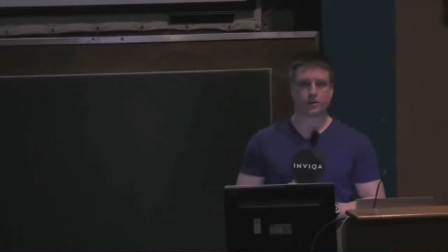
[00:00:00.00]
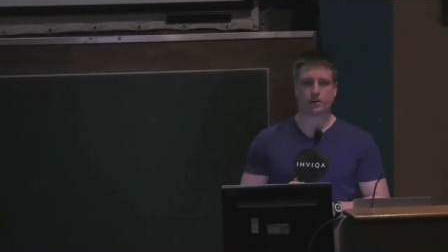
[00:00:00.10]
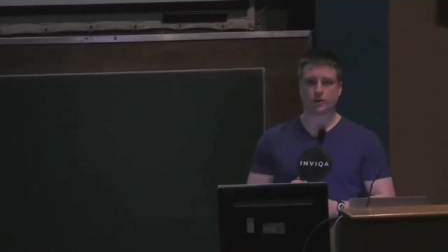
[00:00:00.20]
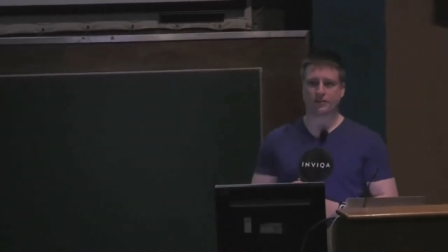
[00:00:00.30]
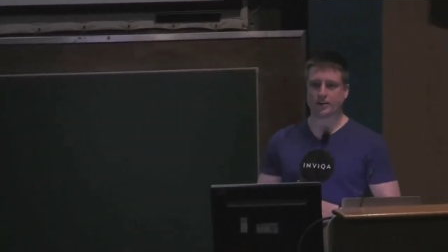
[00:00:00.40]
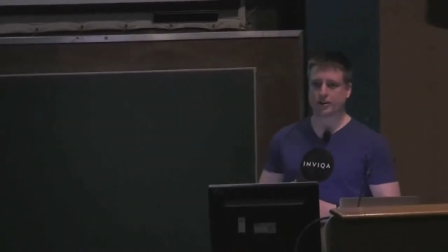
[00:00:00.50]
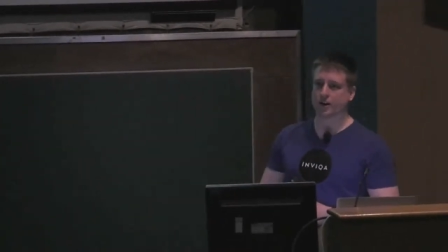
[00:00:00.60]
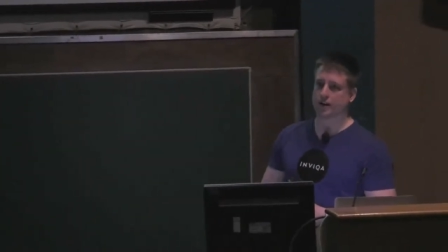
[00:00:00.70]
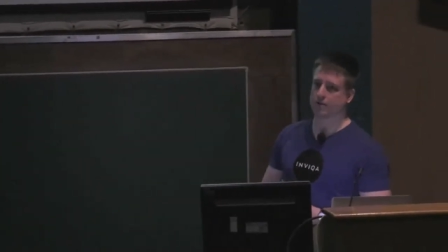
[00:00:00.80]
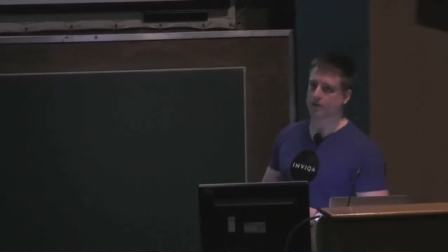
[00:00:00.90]
So we've
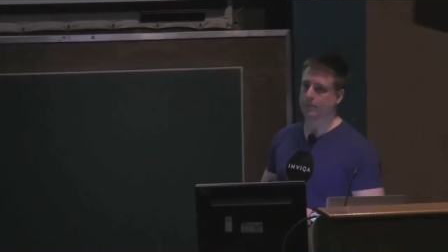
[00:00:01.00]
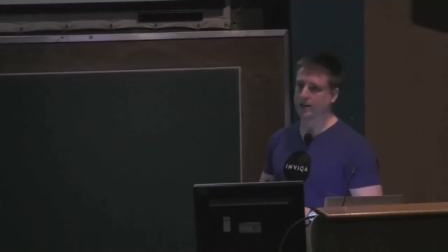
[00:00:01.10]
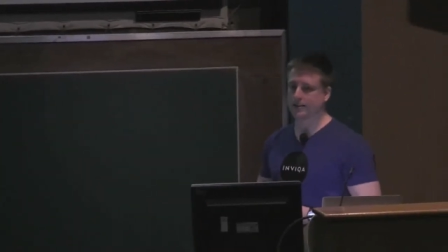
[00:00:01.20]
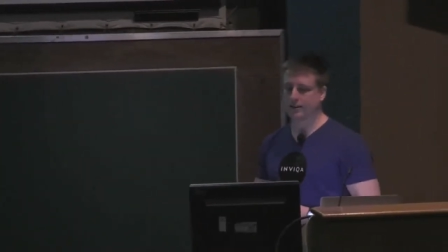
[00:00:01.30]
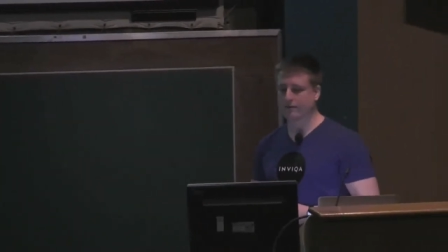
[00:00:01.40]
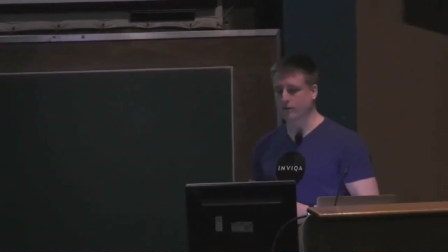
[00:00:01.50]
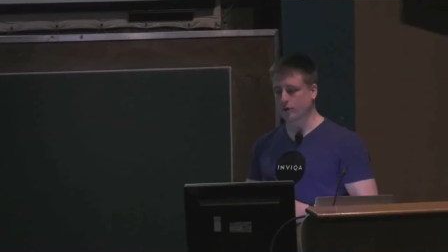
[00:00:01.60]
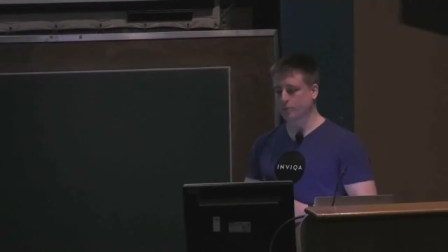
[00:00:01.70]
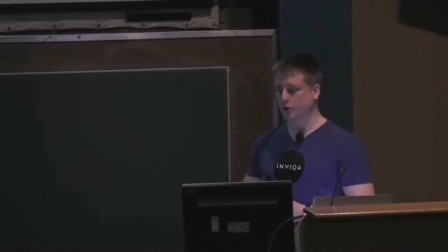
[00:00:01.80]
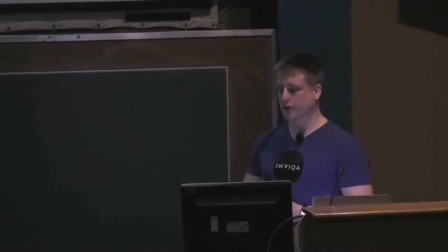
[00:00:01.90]
undone our rebasing and
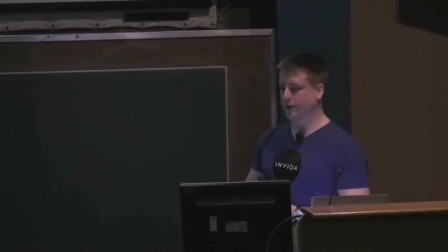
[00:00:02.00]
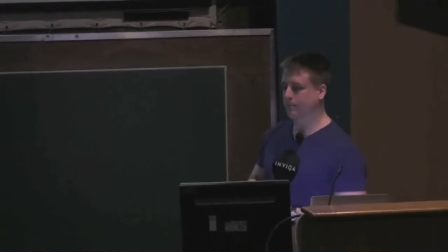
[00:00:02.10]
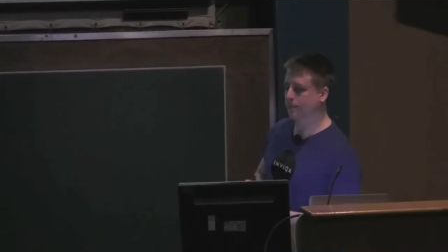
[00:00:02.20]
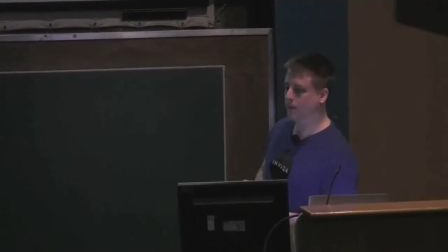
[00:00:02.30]
force pushing